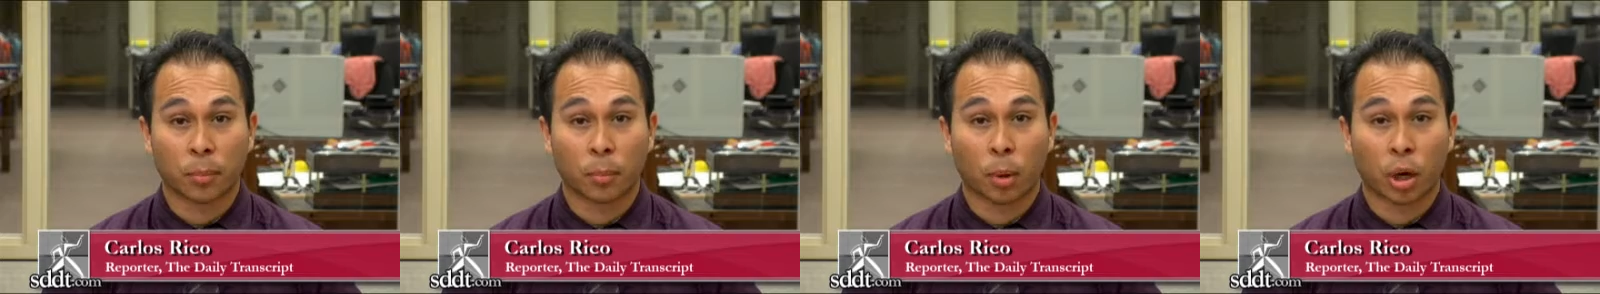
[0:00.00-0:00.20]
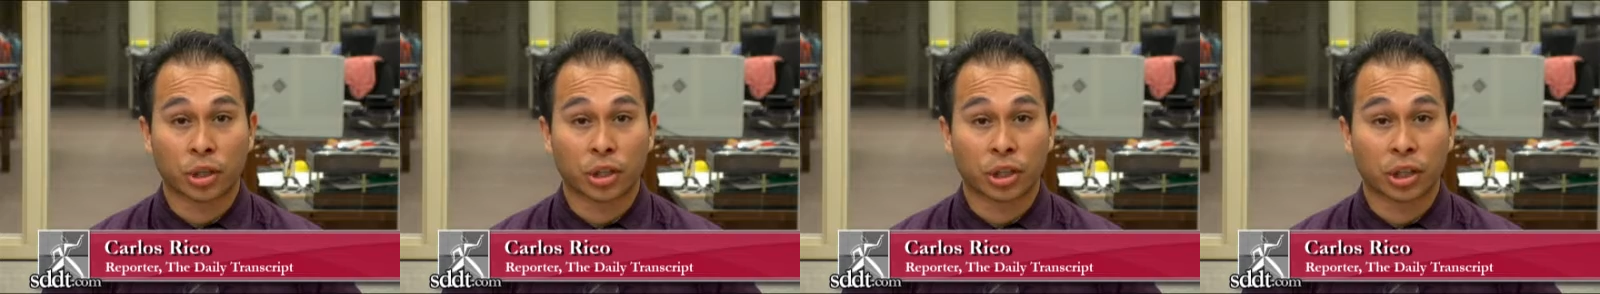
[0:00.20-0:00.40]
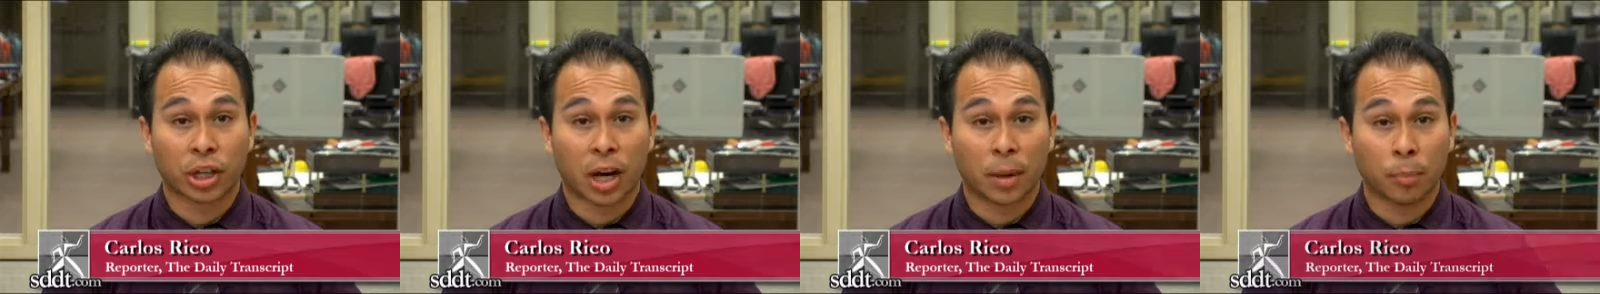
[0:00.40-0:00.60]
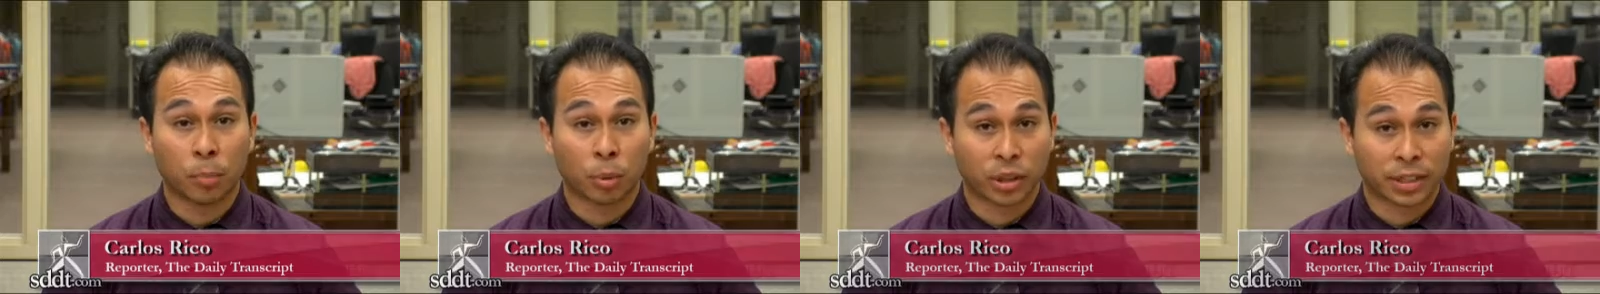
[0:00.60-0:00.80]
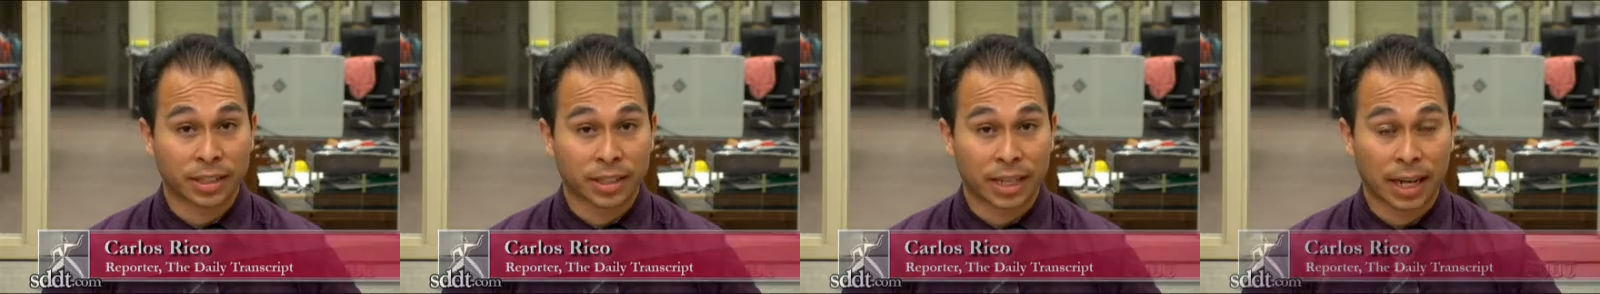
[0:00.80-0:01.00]
are marching
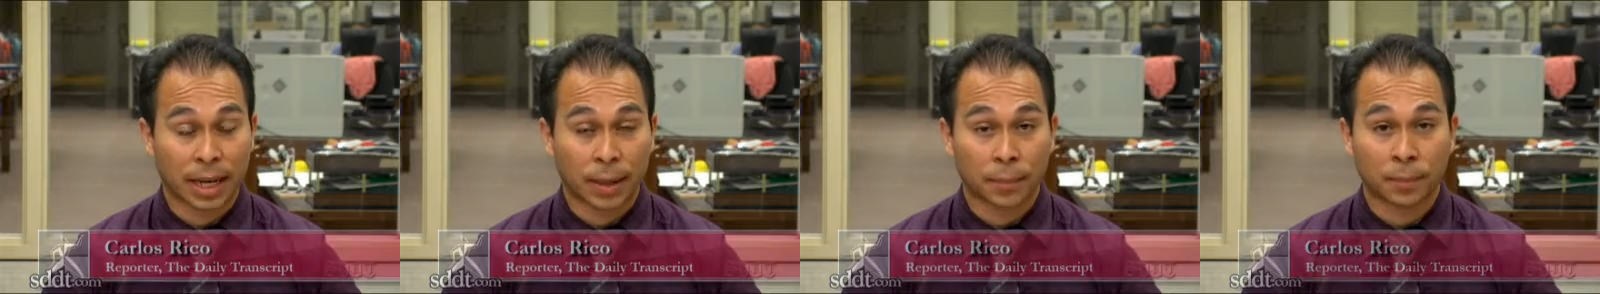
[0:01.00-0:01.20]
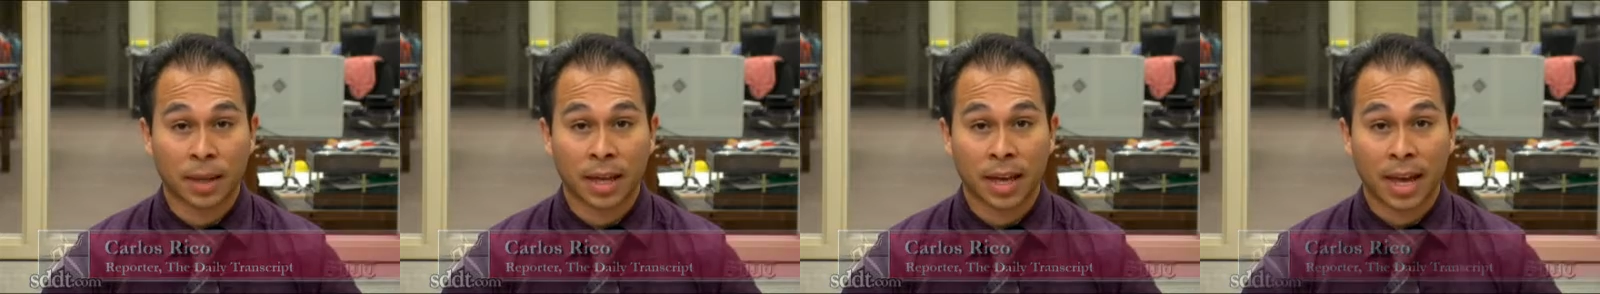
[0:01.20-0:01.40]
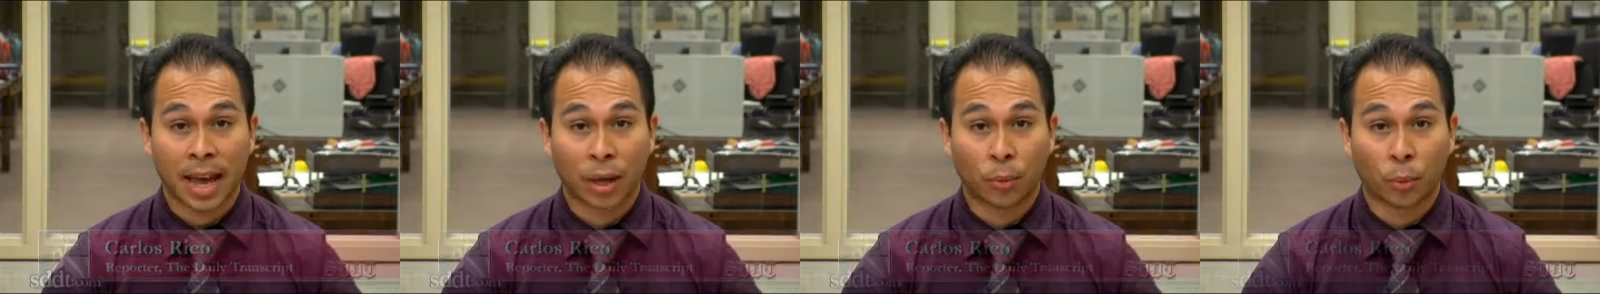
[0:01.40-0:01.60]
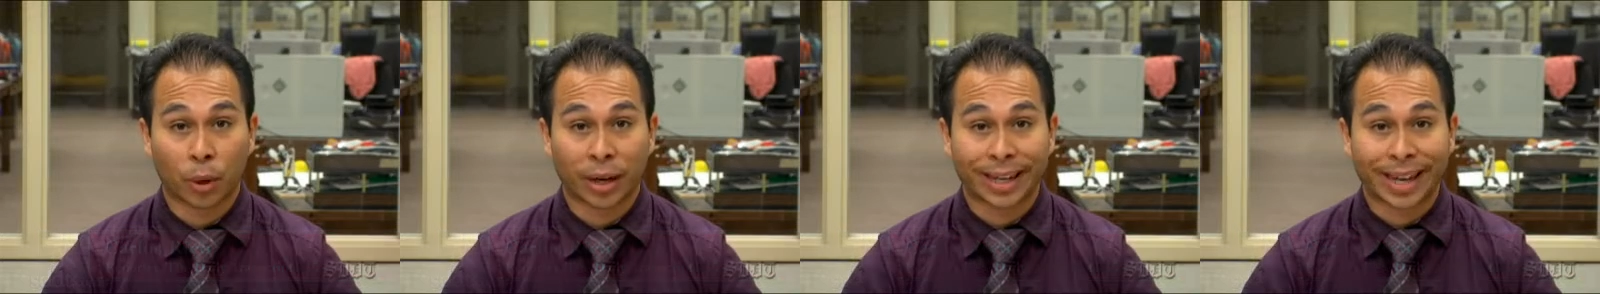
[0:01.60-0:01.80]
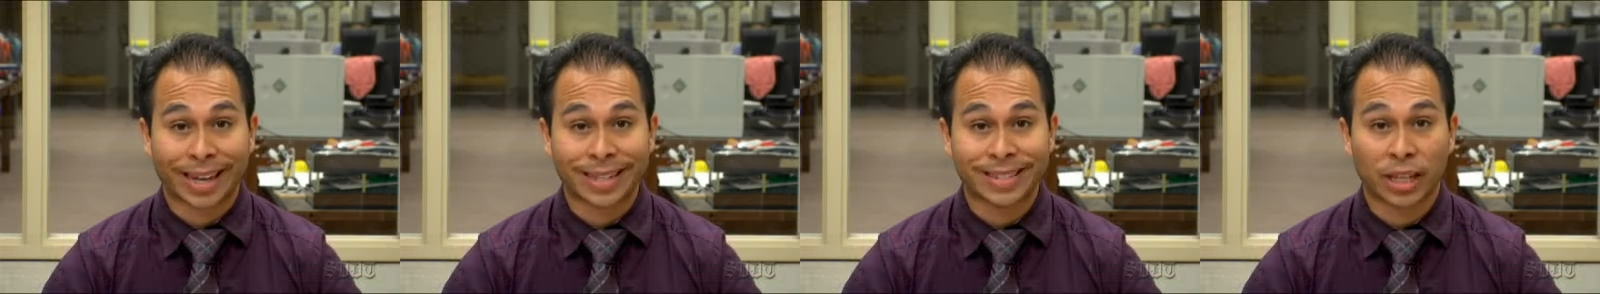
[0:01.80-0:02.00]
upward today and
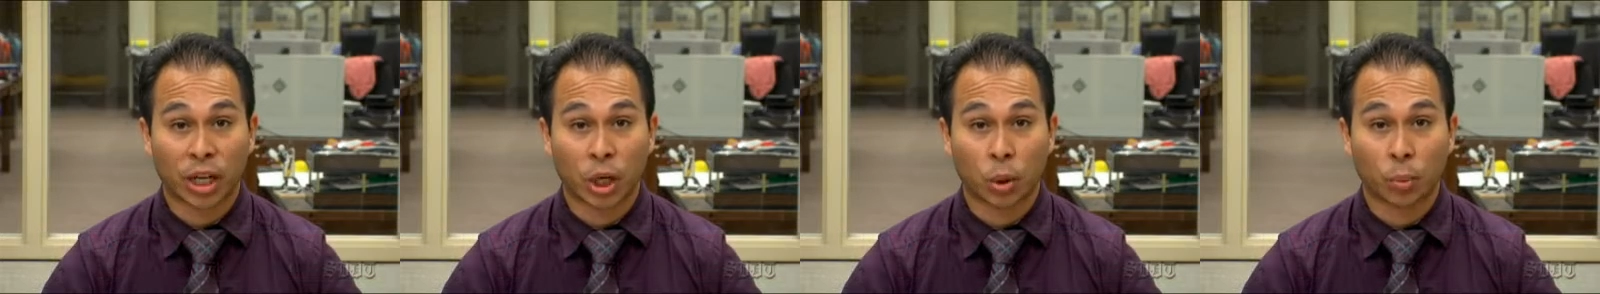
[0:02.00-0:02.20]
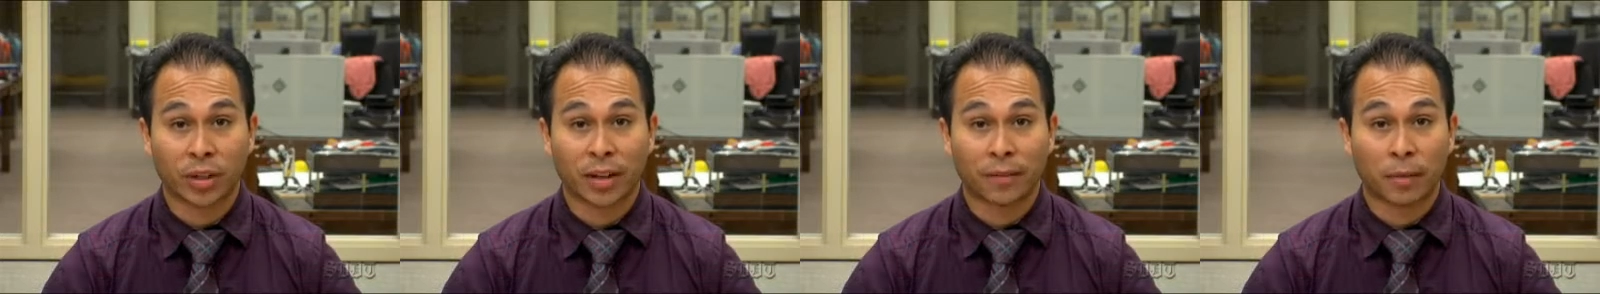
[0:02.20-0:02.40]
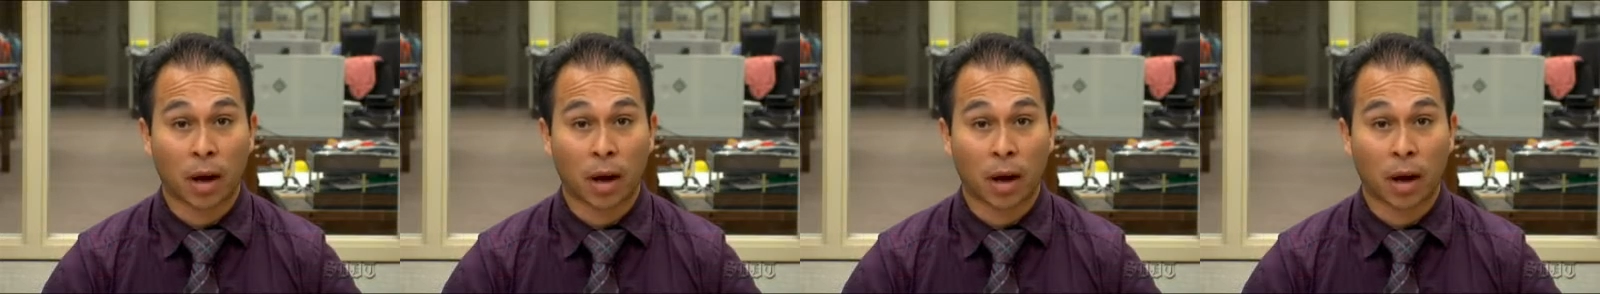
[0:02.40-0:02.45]
riding a tailwind